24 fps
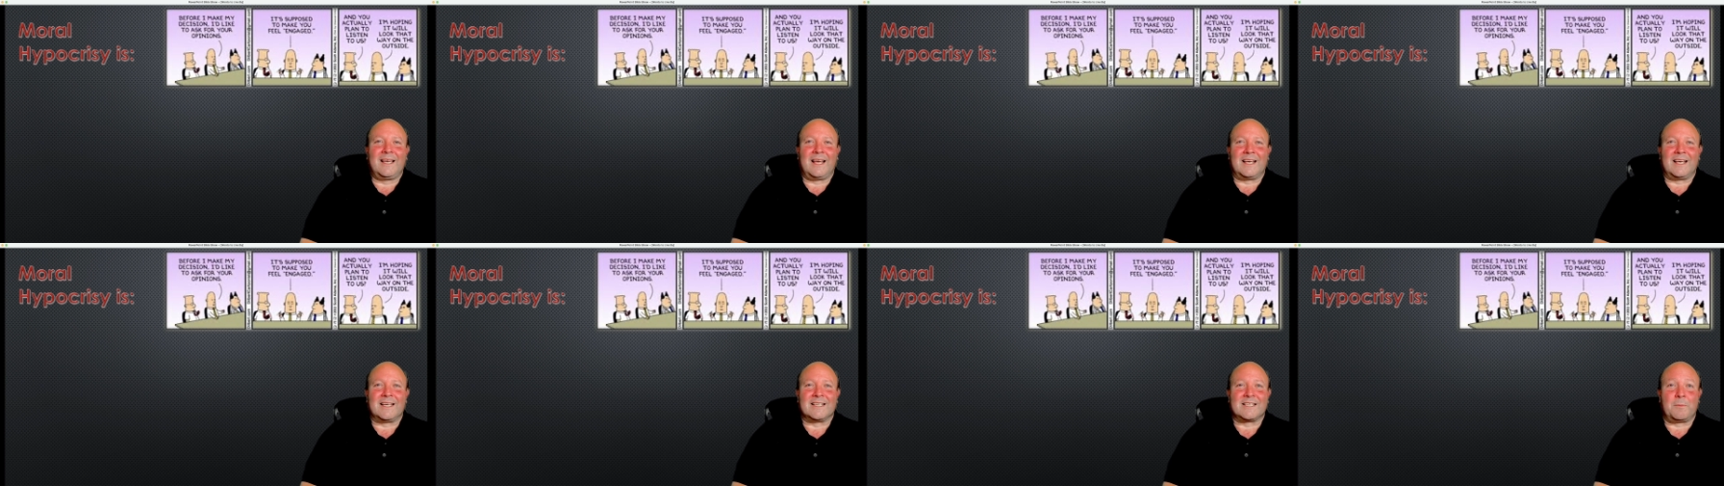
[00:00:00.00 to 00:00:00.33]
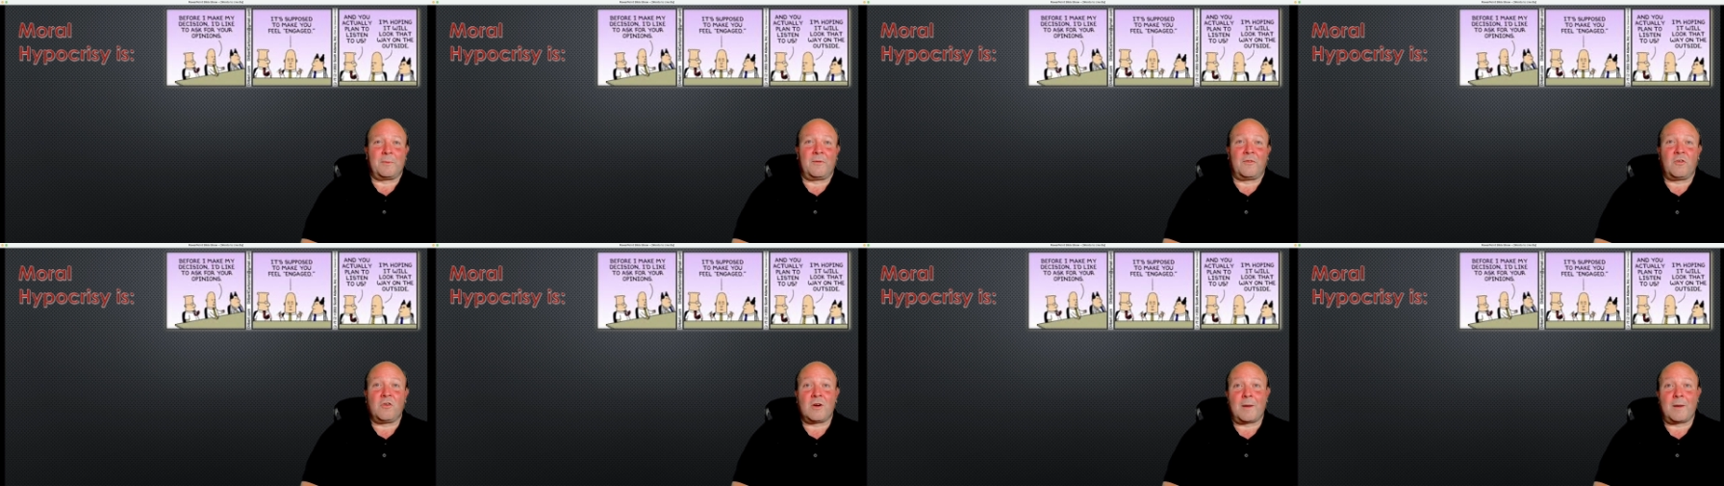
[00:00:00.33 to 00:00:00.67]
So
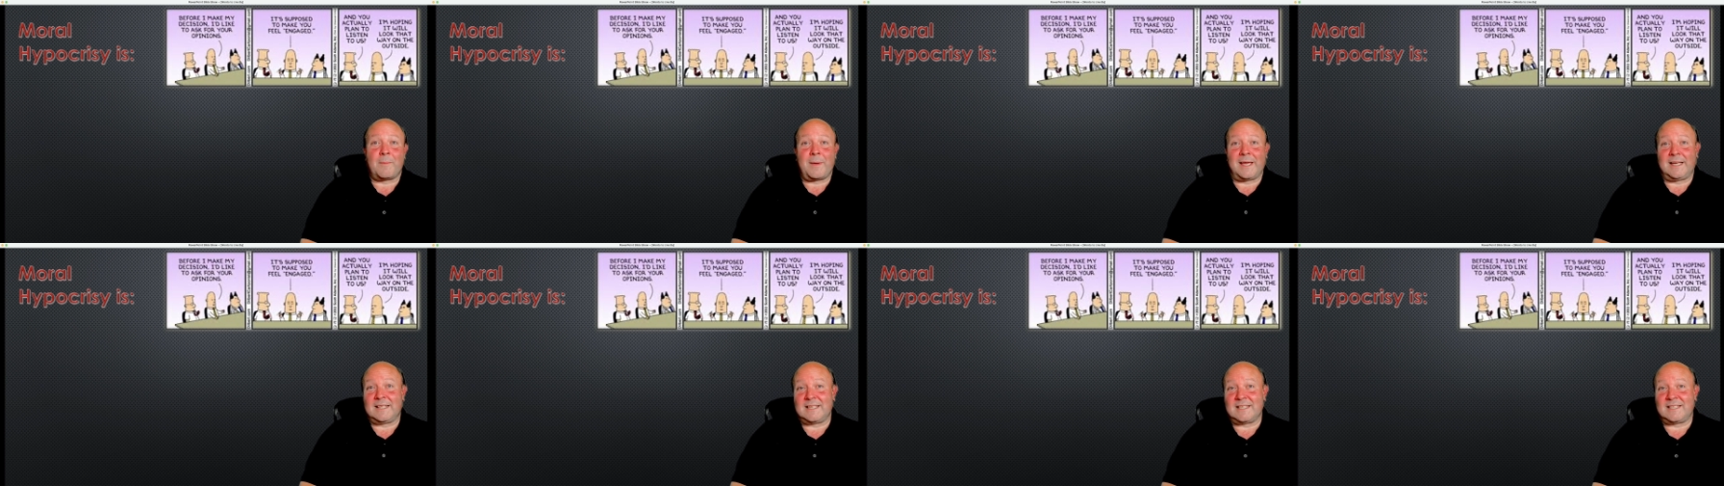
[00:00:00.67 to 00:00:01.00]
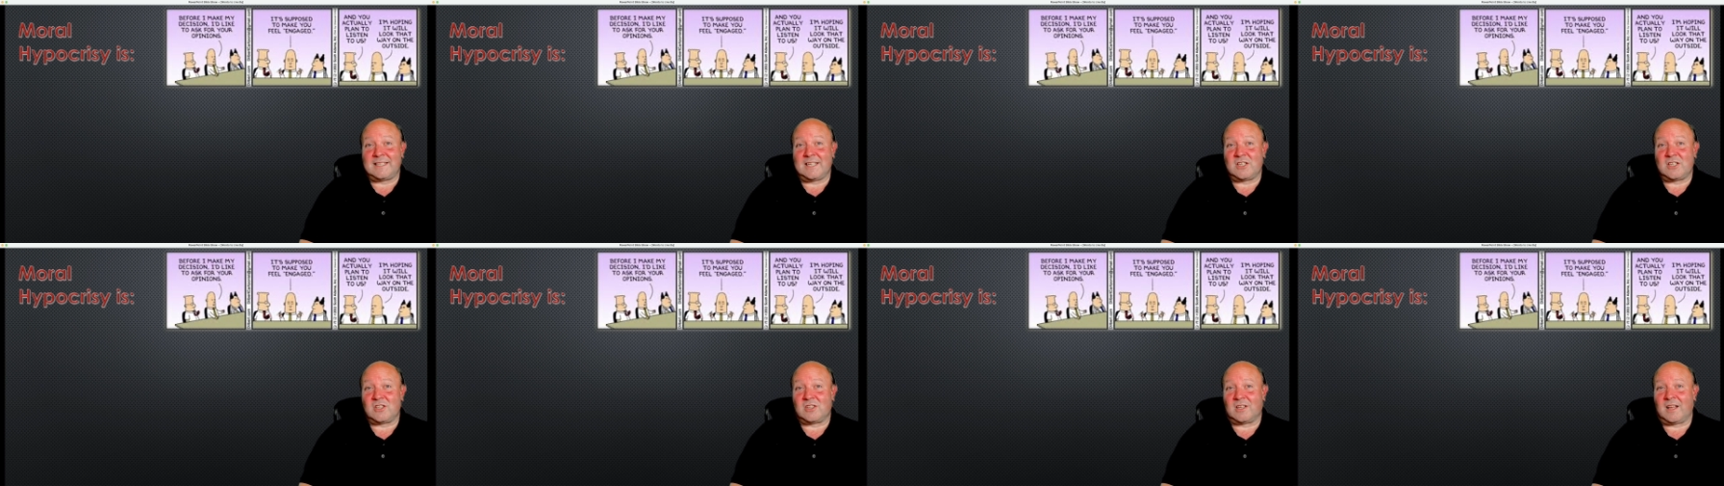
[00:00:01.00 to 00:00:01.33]
before I make a
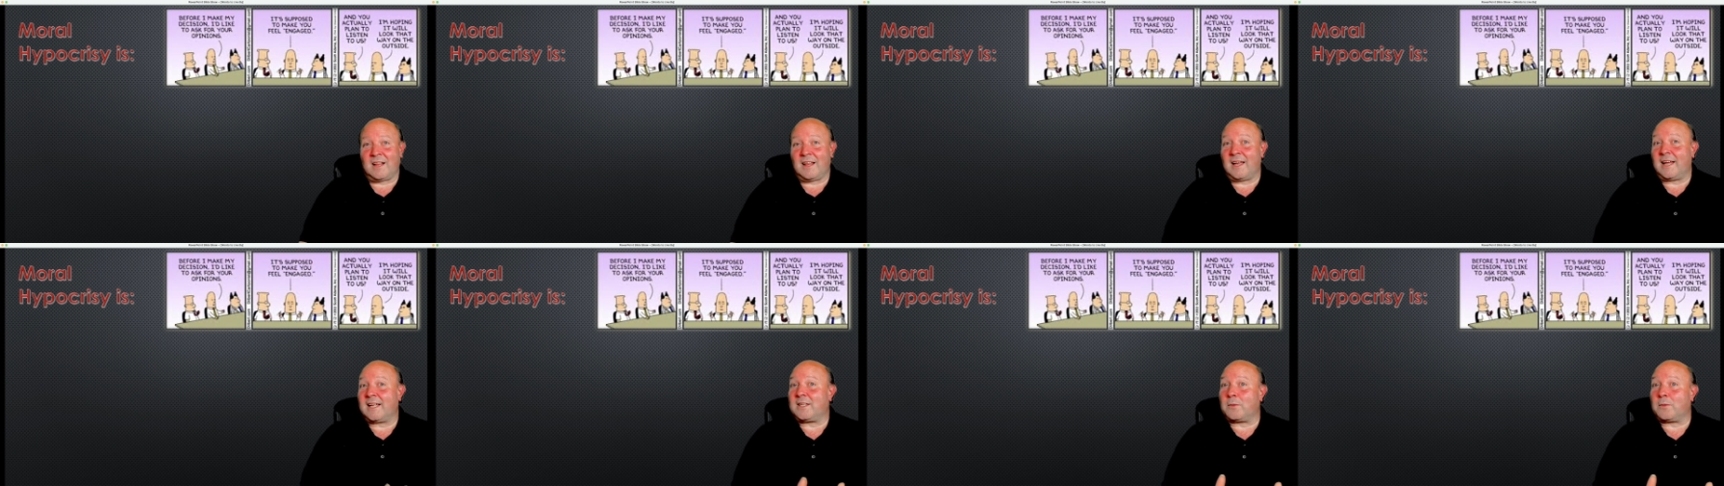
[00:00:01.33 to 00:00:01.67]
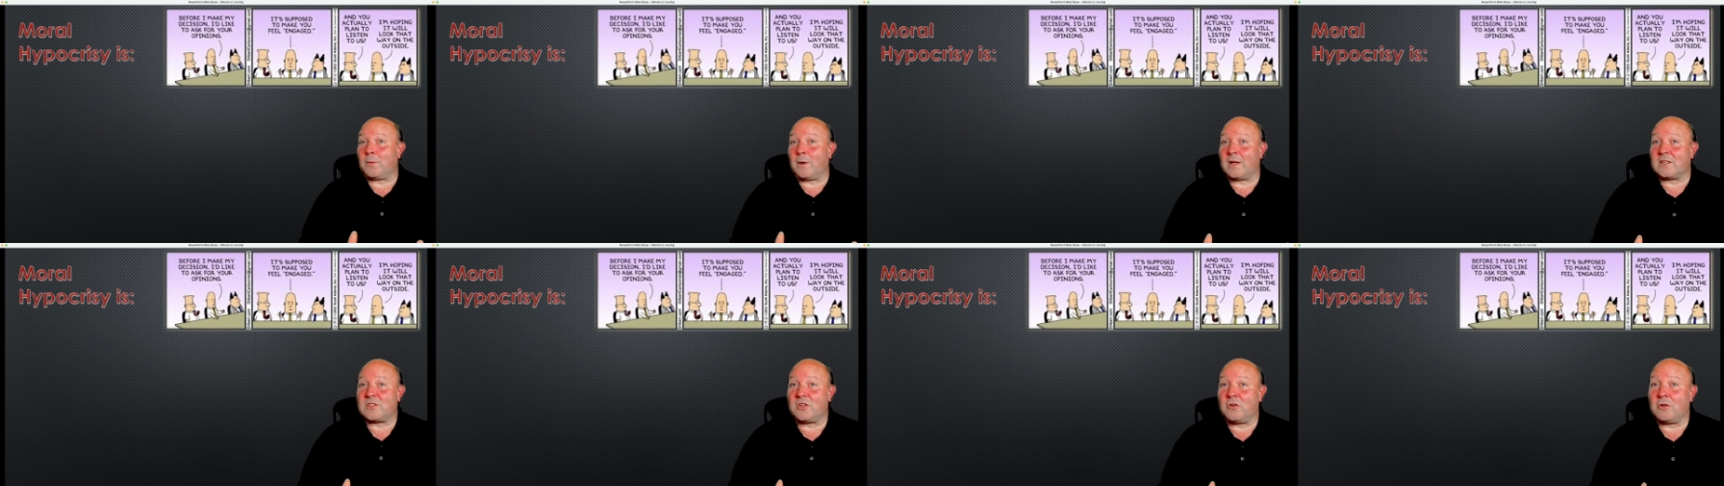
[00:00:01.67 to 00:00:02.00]
decision, I like to
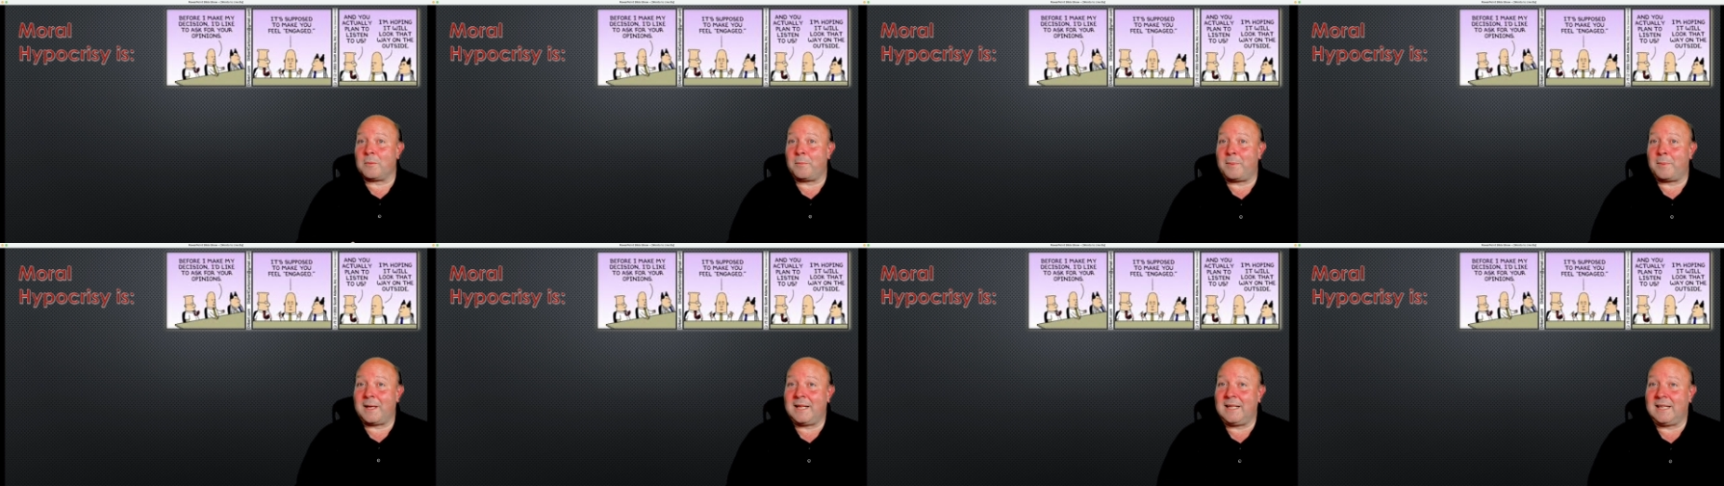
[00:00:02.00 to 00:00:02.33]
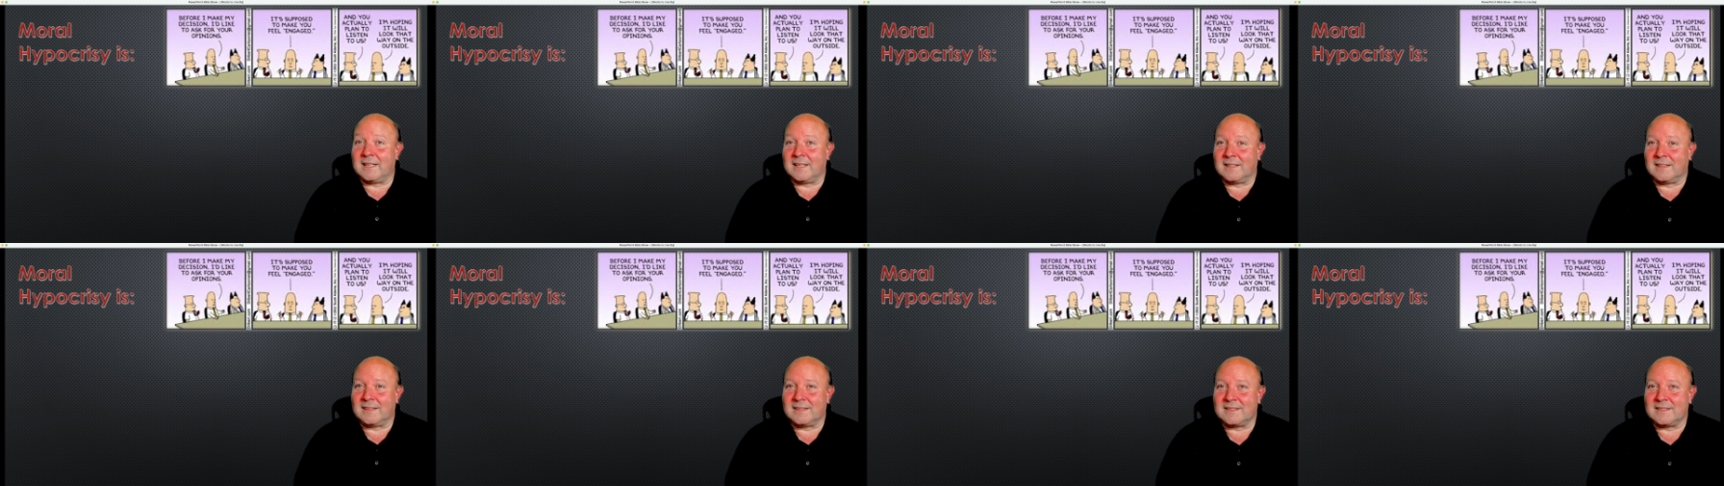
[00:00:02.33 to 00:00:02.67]
ask your
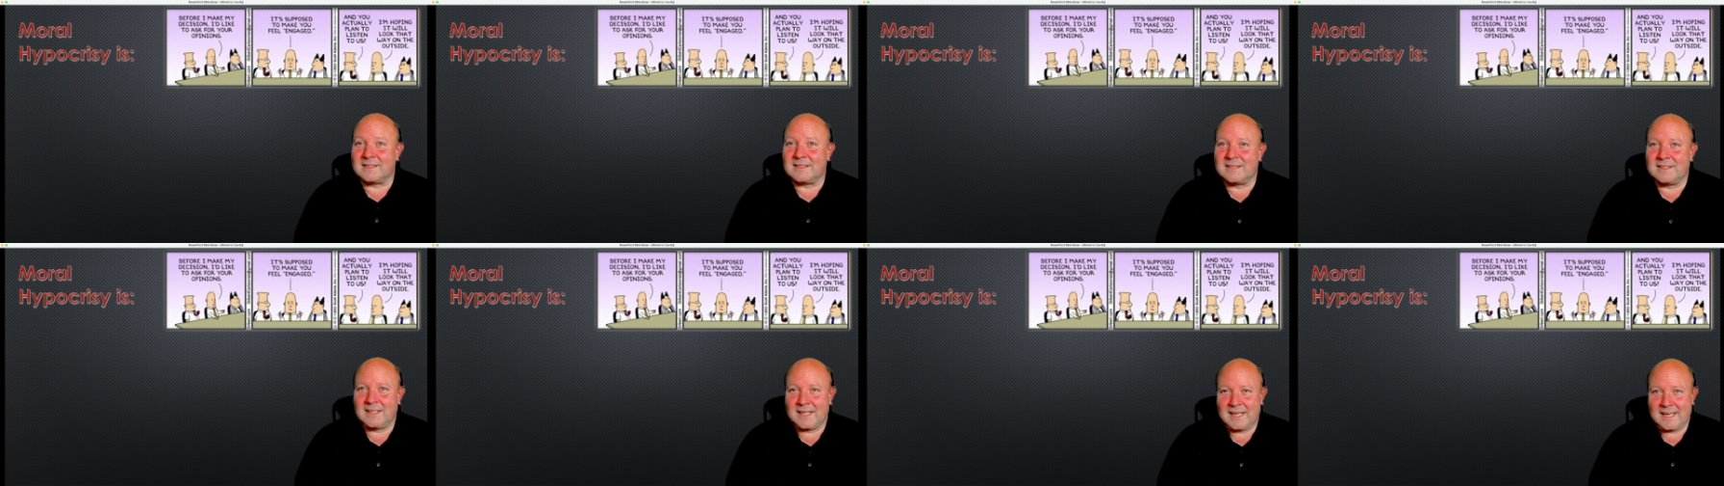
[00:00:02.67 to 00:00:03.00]
opinions.